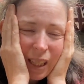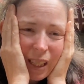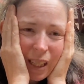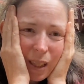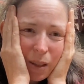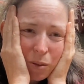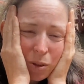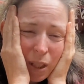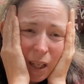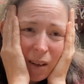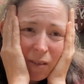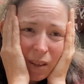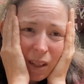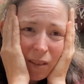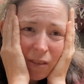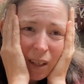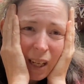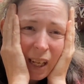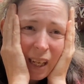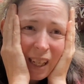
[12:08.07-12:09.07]
so I haven't
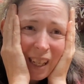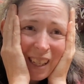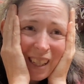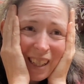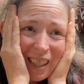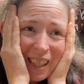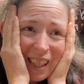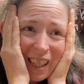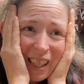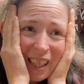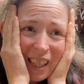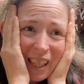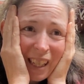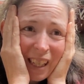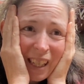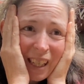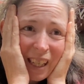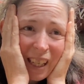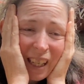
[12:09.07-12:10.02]
even had it a year,